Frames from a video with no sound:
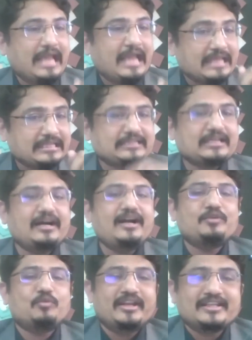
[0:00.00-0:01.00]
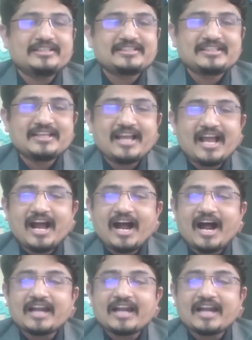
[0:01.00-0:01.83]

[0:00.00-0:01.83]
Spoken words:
And the third one is a